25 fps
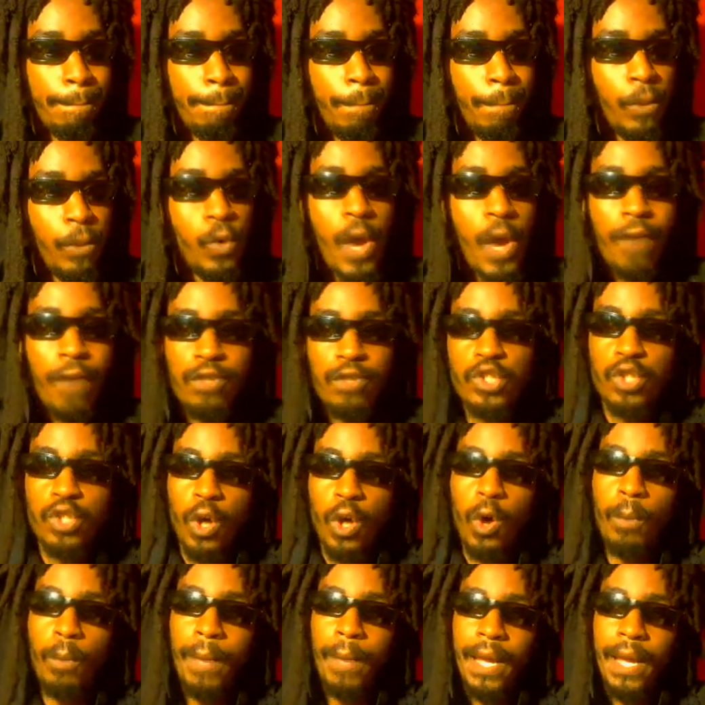You have a
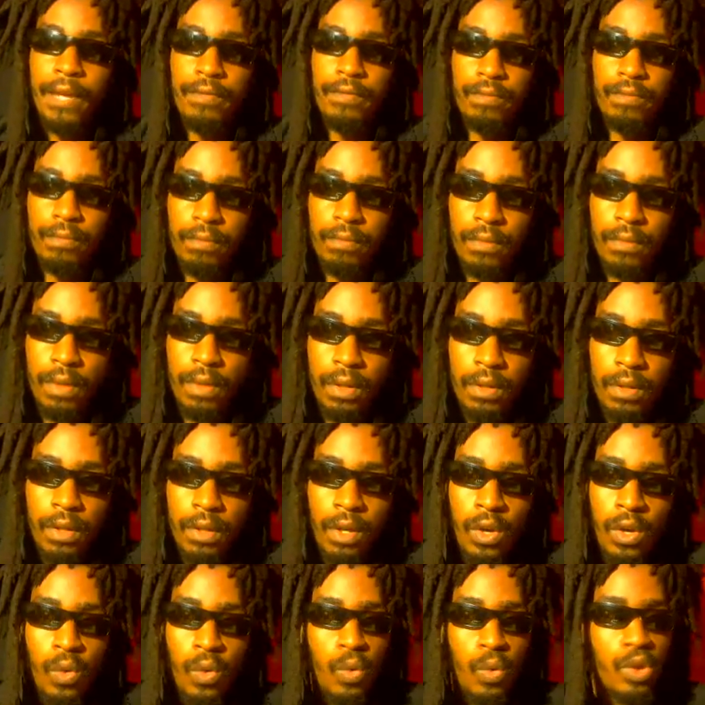soulmate.
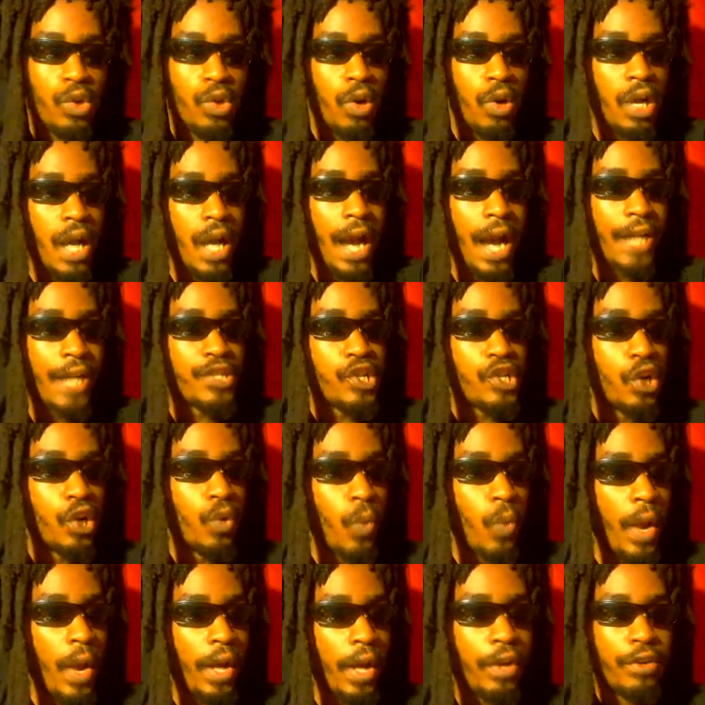When your Akashic
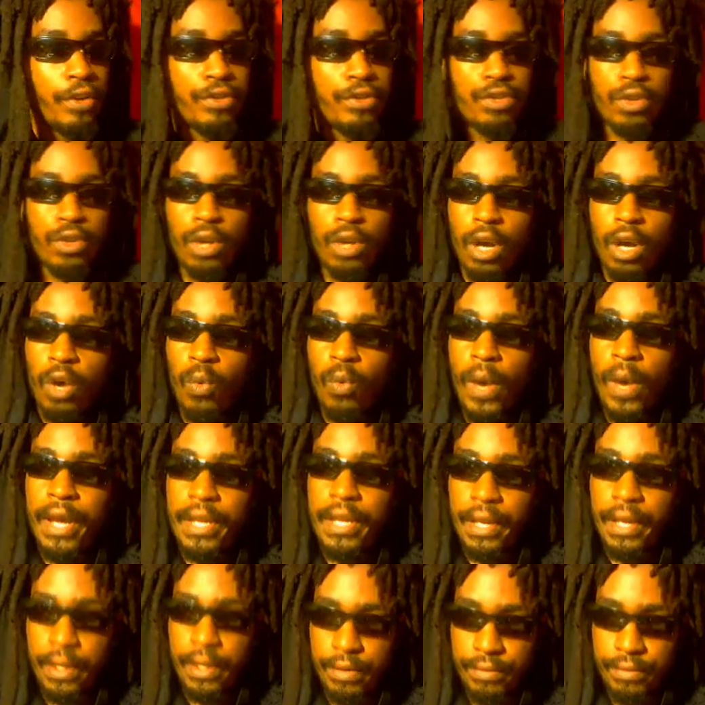records
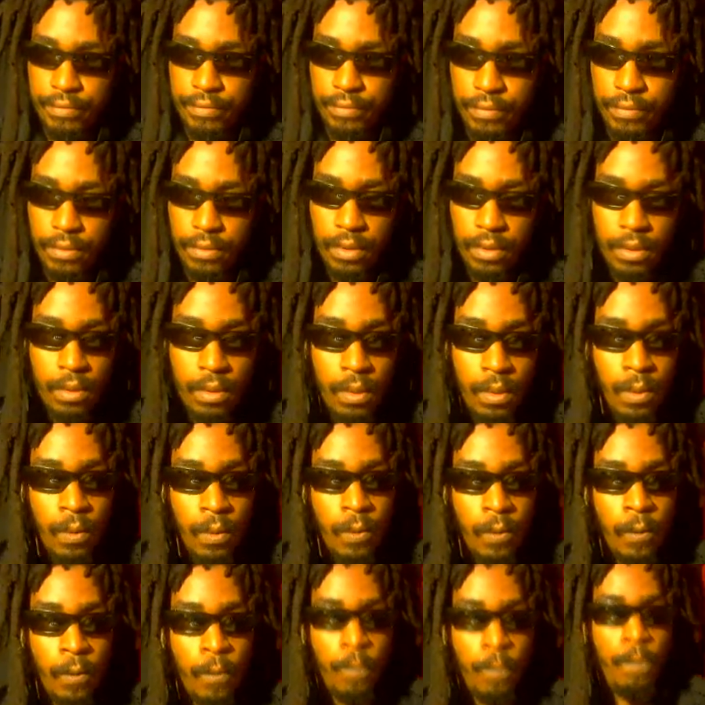awaken,
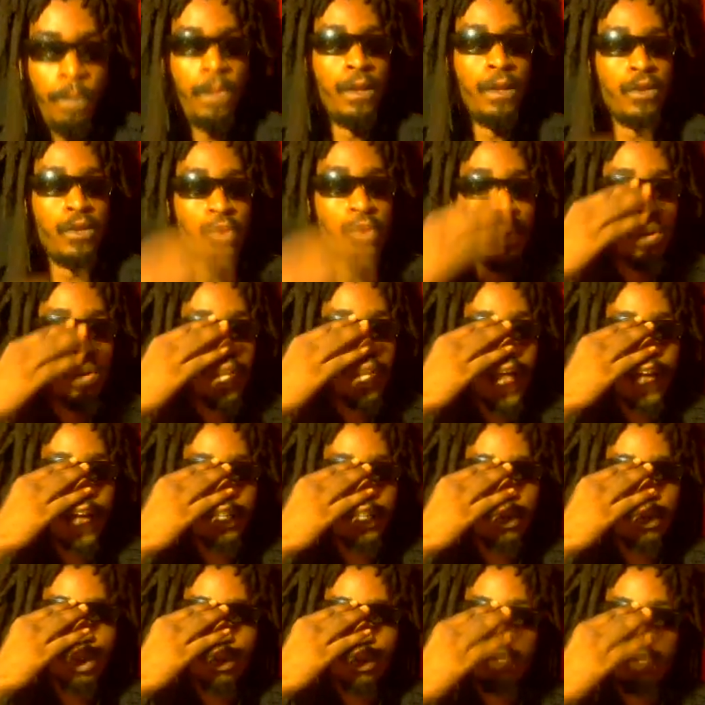you
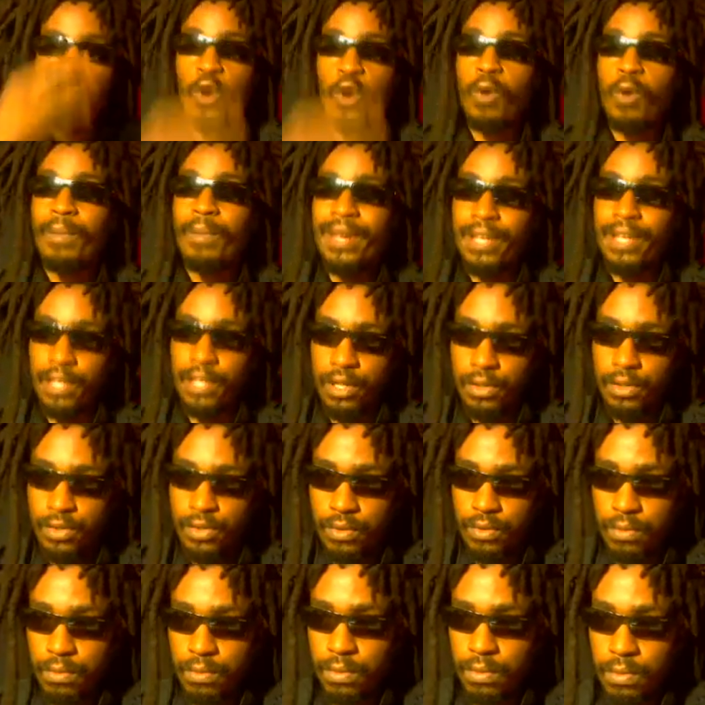realize who your soulmate is.